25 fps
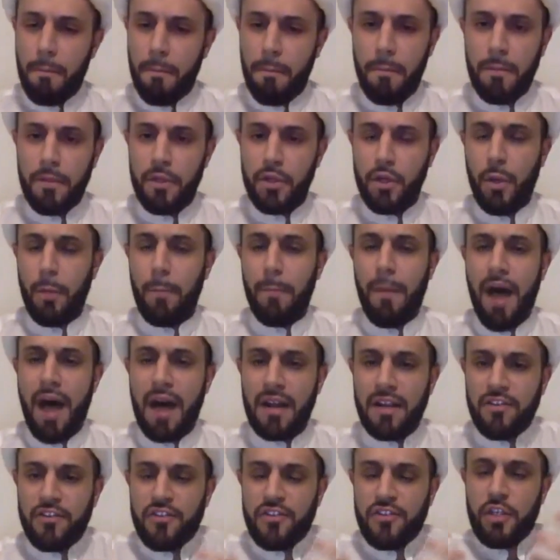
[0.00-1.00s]
you know,
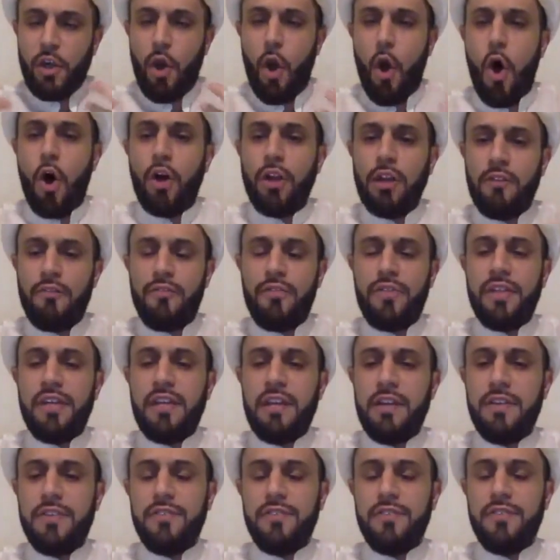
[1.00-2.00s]
modesty. All of
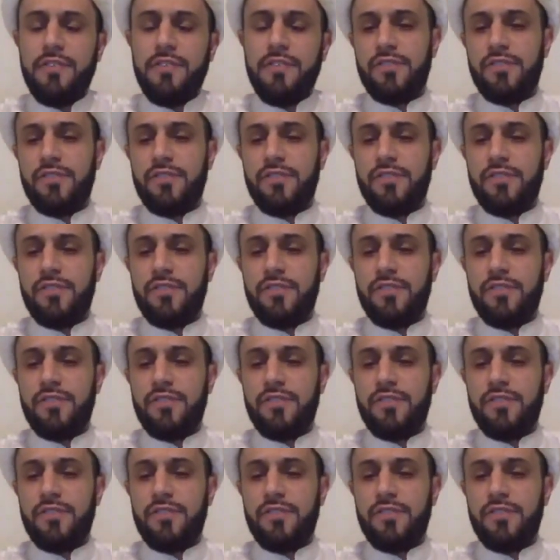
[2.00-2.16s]
these